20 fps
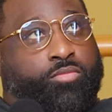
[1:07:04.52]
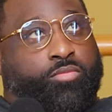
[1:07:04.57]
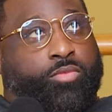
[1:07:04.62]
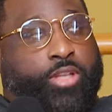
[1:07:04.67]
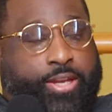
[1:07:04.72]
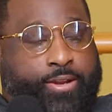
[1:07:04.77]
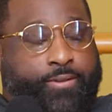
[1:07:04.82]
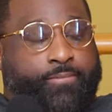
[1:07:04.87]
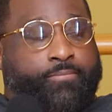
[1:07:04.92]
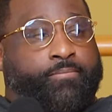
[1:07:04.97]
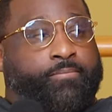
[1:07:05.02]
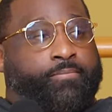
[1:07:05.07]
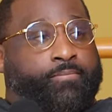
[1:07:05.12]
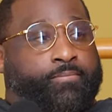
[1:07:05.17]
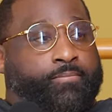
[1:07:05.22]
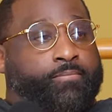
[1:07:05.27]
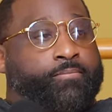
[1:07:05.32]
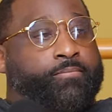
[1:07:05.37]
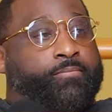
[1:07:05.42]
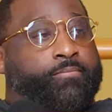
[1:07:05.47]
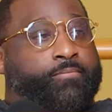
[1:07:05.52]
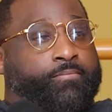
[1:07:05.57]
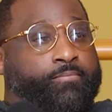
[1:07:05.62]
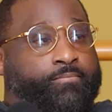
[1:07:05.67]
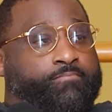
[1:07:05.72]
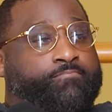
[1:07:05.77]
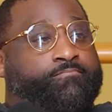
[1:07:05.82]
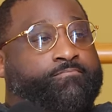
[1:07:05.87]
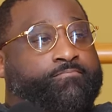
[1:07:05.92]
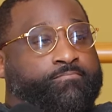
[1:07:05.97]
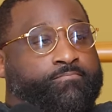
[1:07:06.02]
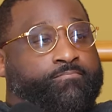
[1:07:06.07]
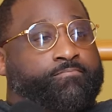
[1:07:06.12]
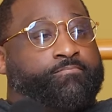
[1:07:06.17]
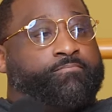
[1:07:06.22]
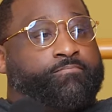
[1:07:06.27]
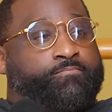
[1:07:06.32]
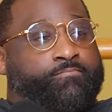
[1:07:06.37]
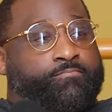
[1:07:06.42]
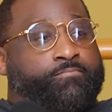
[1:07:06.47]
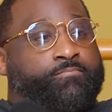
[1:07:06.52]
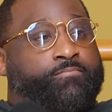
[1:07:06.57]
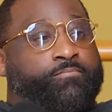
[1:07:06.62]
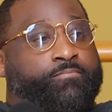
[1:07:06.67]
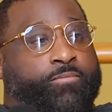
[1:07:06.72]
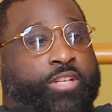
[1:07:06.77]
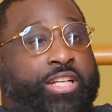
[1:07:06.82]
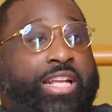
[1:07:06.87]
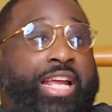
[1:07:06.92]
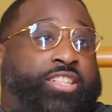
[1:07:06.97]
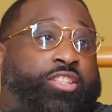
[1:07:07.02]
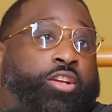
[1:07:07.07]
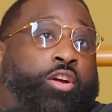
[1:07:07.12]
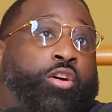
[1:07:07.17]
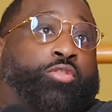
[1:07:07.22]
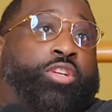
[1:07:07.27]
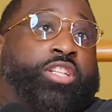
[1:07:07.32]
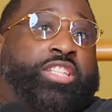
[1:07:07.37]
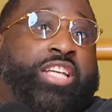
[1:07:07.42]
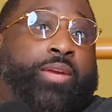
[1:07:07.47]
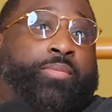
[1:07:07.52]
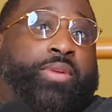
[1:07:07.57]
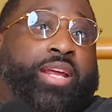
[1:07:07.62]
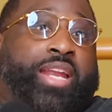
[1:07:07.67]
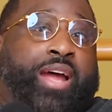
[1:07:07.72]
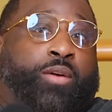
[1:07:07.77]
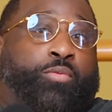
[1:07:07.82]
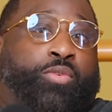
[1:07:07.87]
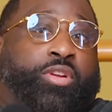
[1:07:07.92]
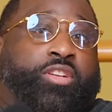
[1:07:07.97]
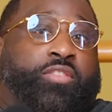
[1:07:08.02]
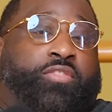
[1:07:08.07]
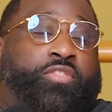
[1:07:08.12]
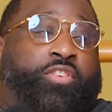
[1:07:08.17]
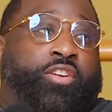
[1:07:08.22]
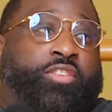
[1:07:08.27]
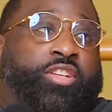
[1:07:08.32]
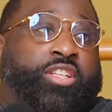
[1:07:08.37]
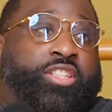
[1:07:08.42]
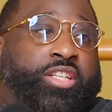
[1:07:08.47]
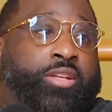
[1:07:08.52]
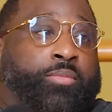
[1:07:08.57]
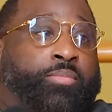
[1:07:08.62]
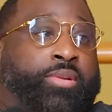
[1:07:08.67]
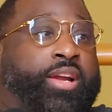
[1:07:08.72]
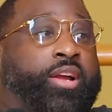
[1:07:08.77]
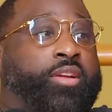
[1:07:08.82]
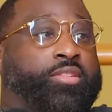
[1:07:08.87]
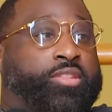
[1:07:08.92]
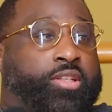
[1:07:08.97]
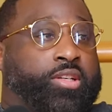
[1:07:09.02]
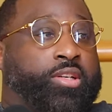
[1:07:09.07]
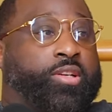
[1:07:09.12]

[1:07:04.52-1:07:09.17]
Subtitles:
Yeah. Mm-hmm. Cause that's the only team that I went the furthest in the playoffs.